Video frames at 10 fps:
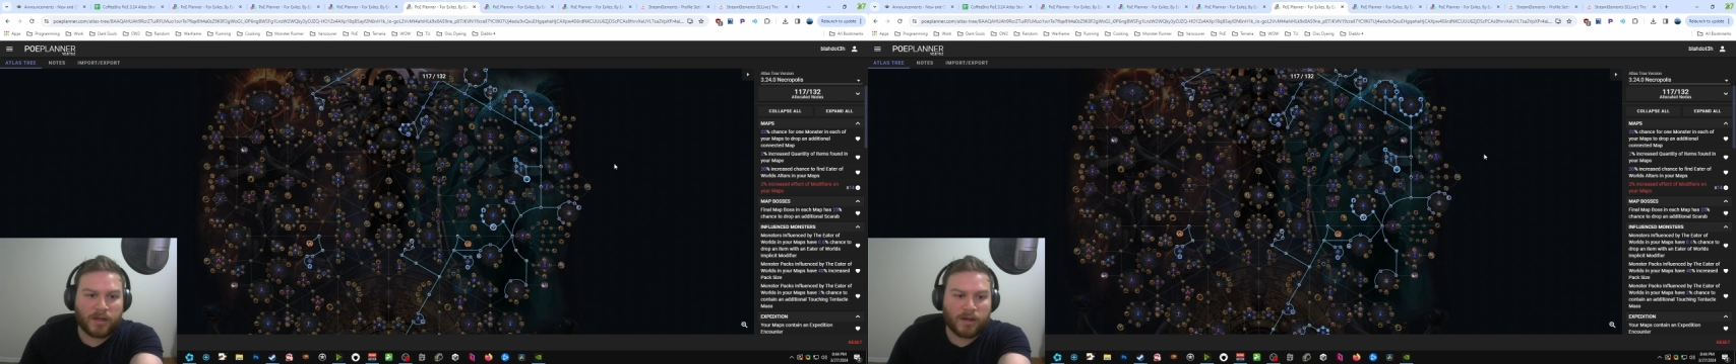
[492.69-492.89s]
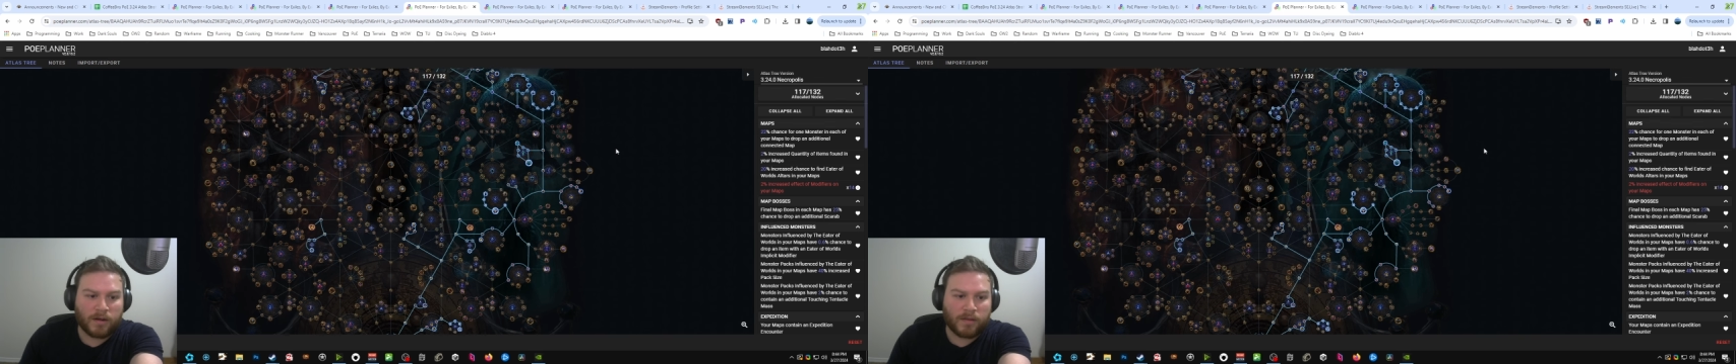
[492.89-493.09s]

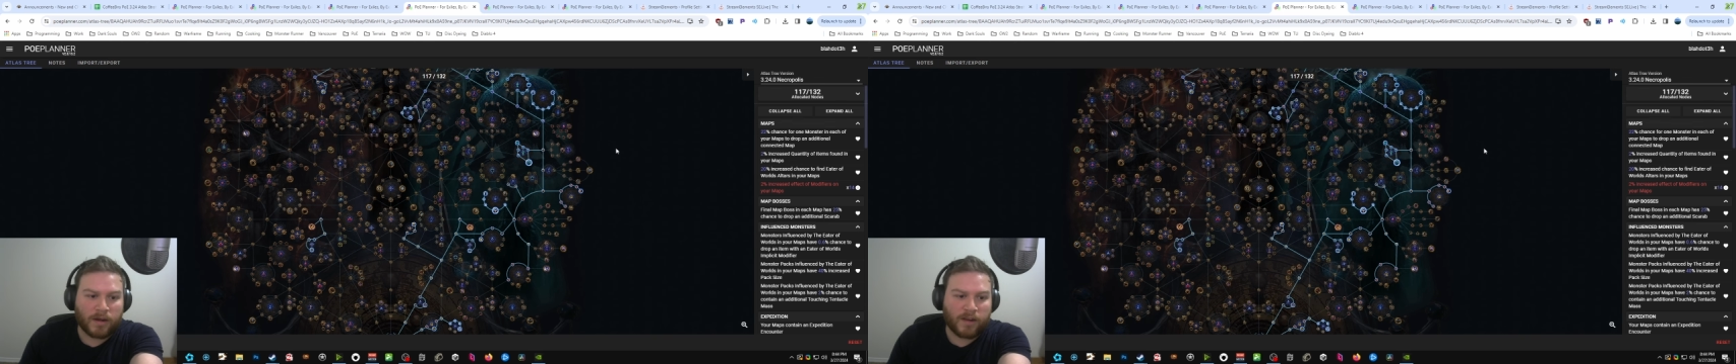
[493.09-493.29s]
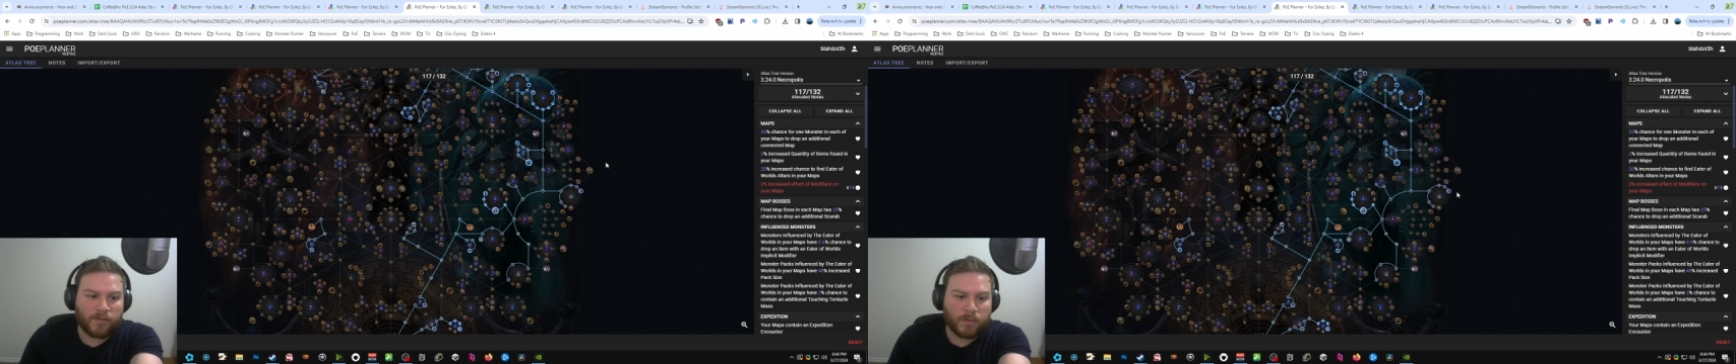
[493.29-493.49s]
here
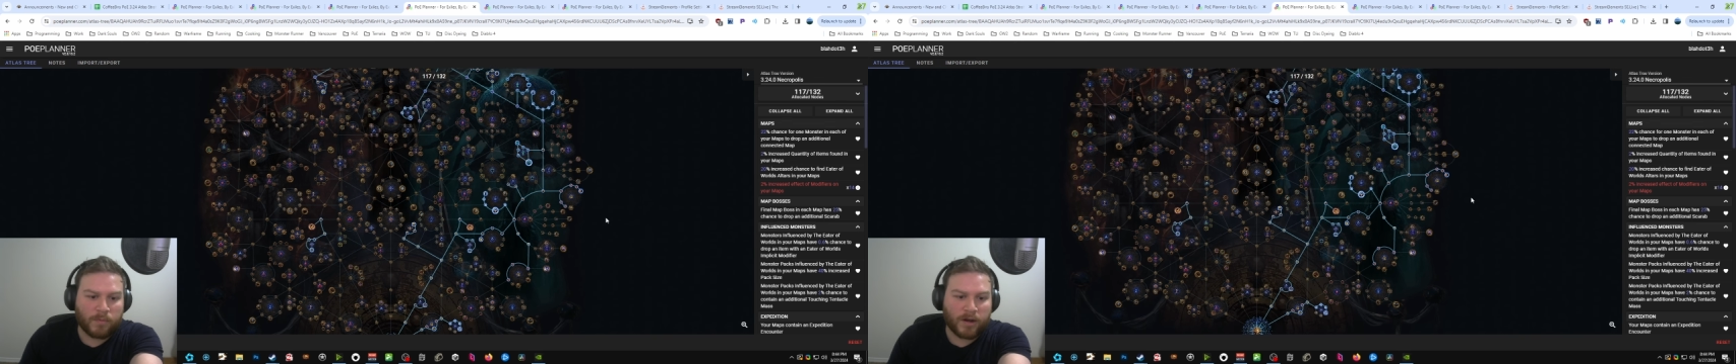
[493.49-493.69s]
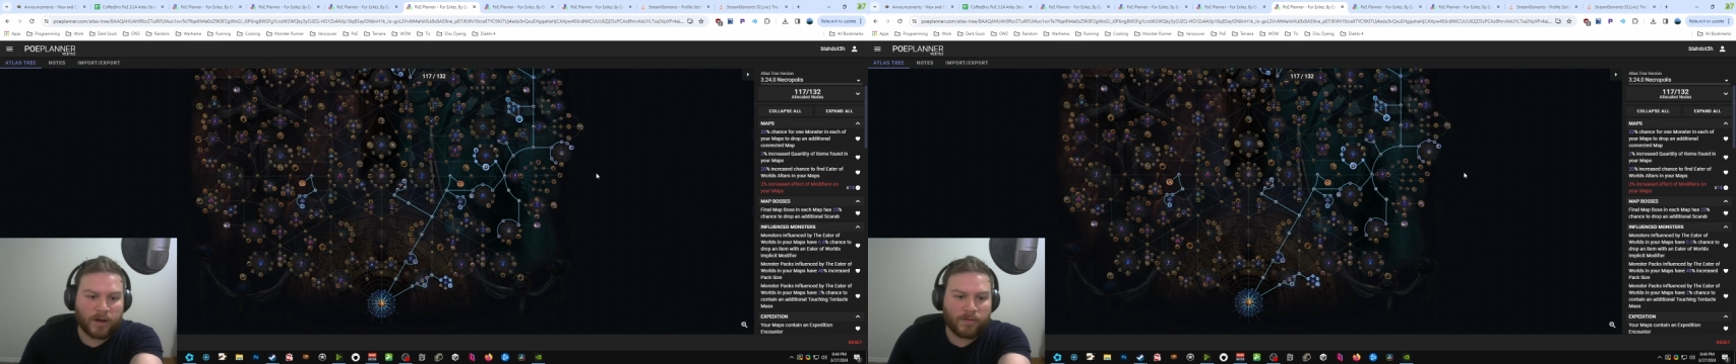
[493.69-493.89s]
that I've
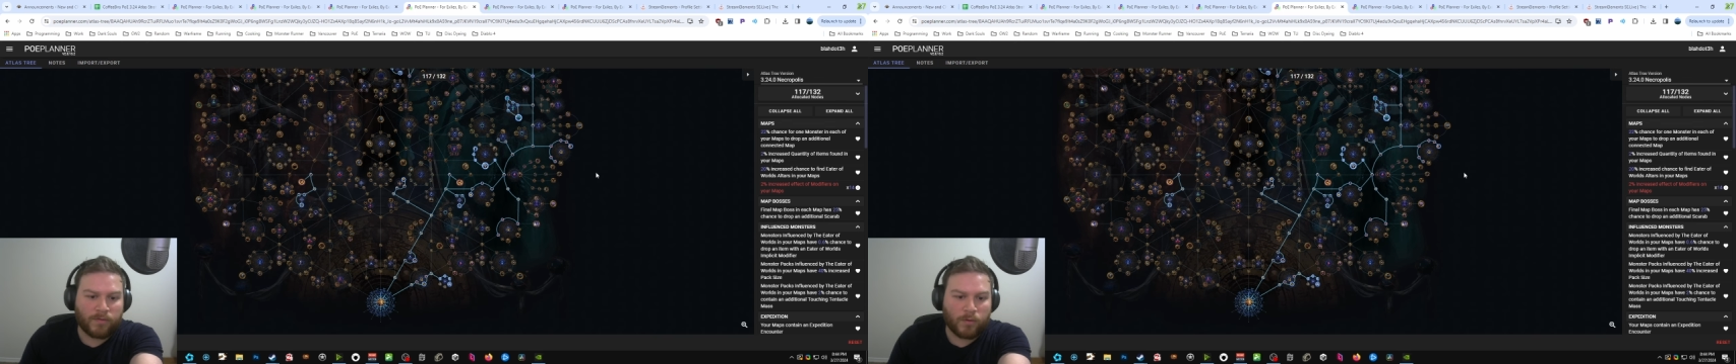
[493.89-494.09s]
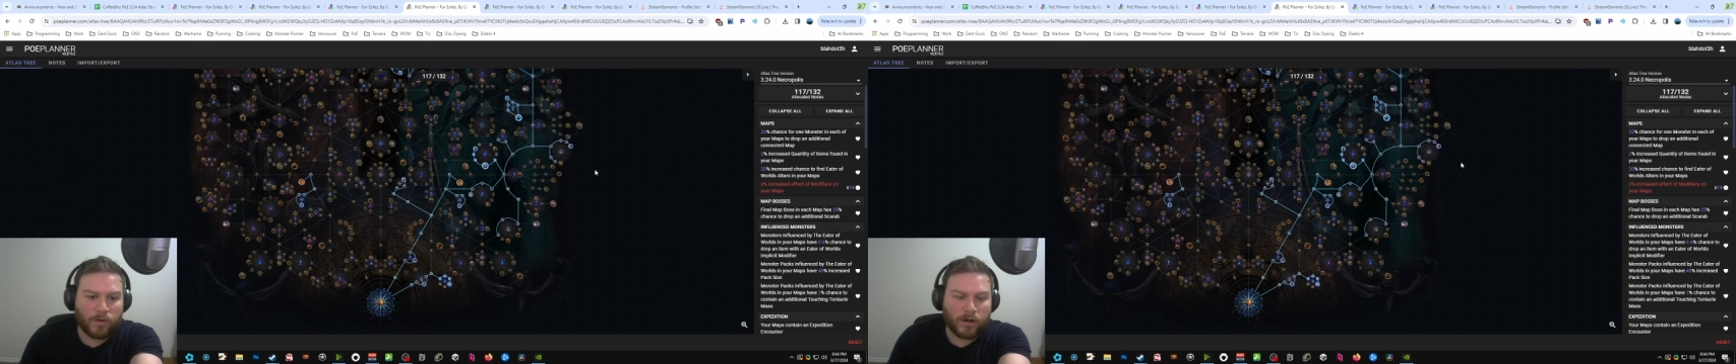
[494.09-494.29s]
prepared
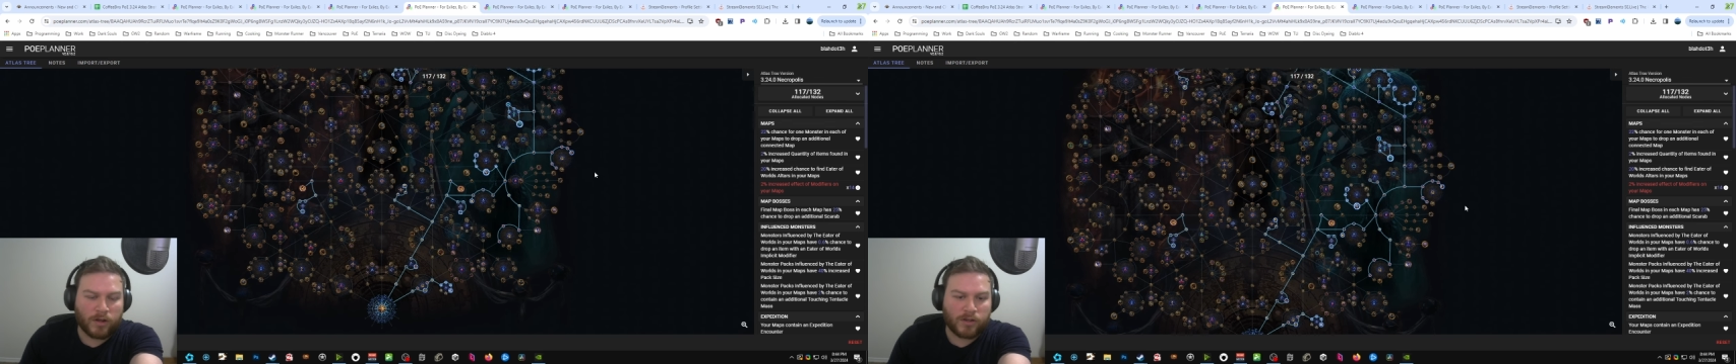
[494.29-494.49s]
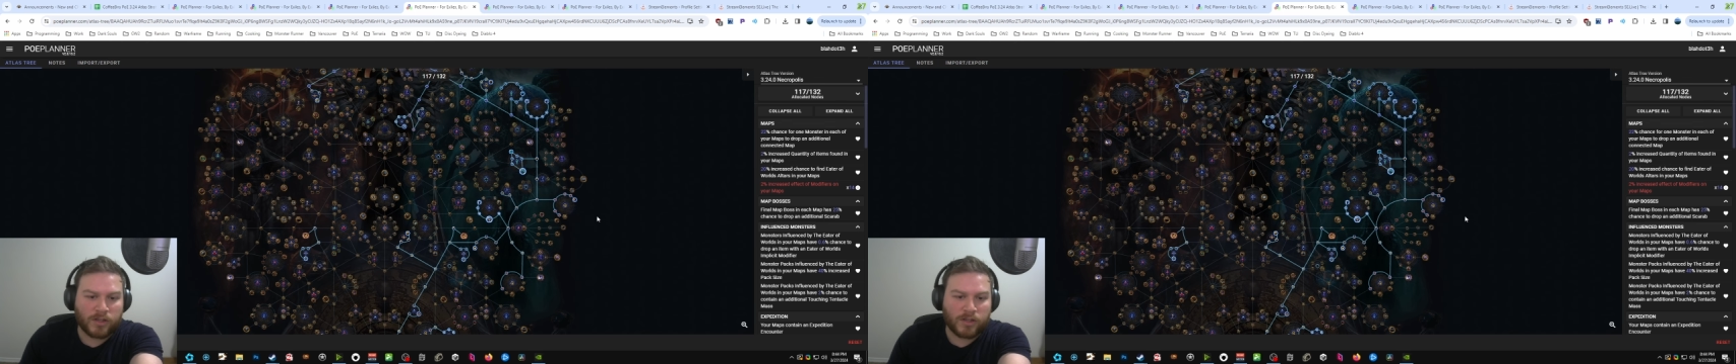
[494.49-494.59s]
for